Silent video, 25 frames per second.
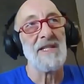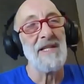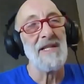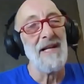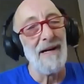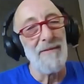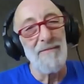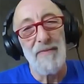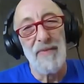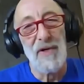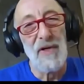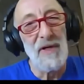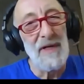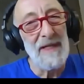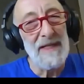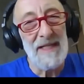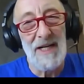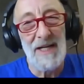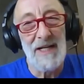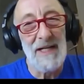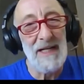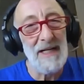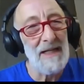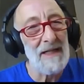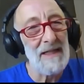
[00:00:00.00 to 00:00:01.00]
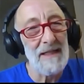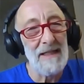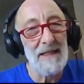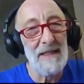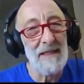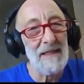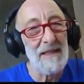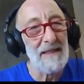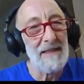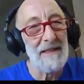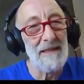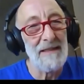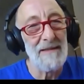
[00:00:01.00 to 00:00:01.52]
not put
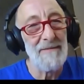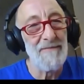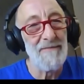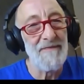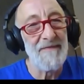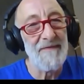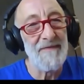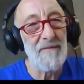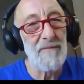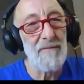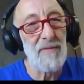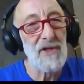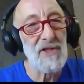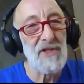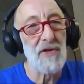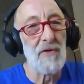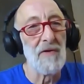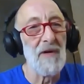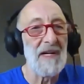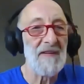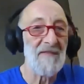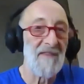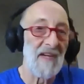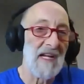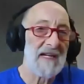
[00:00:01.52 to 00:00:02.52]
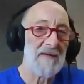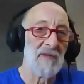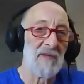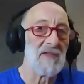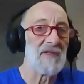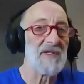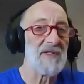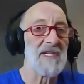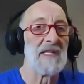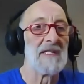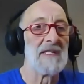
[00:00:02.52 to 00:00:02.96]
pejorative labels.